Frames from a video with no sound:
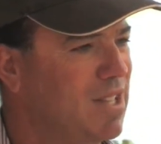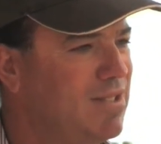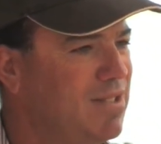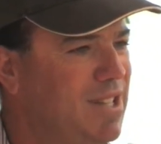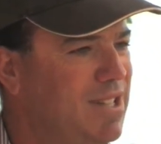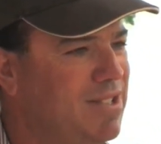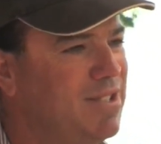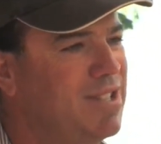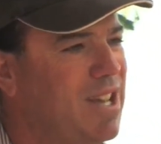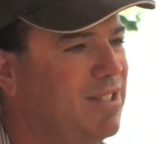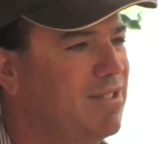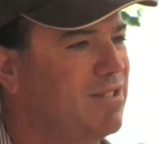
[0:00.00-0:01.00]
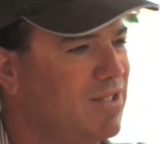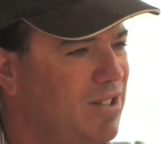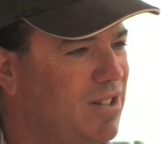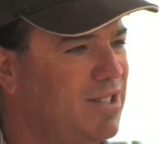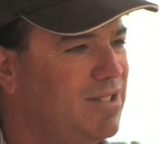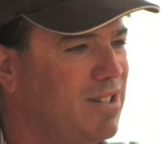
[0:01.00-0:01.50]
it's less
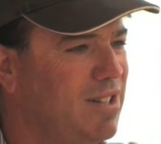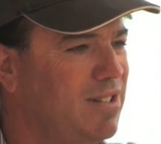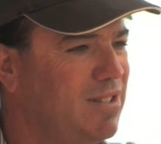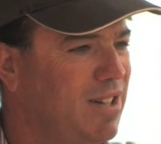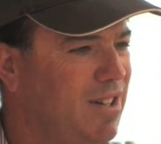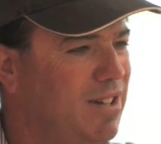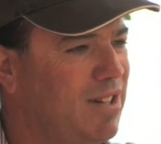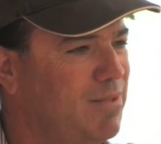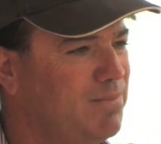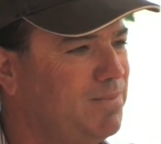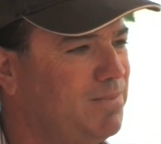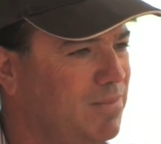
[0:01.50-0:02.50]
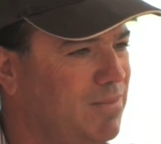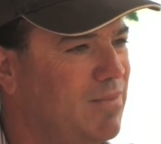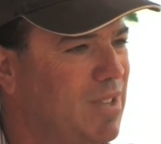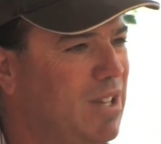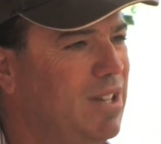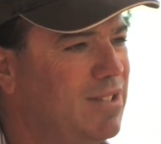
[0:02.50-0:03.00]
insecticides, and
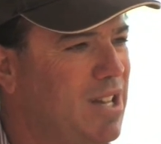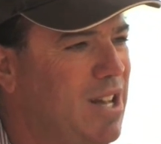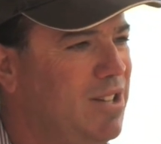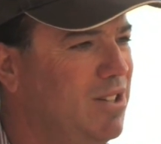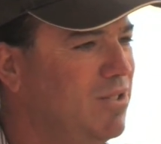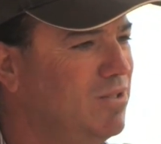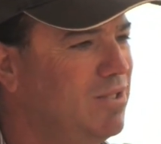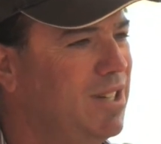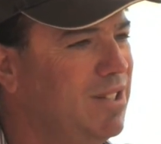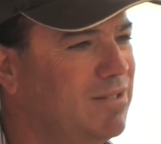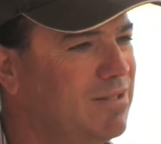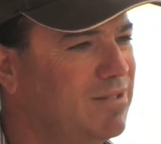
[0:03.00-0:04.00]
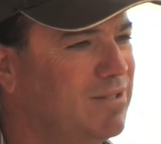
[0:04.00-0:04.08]
it's only a good thing.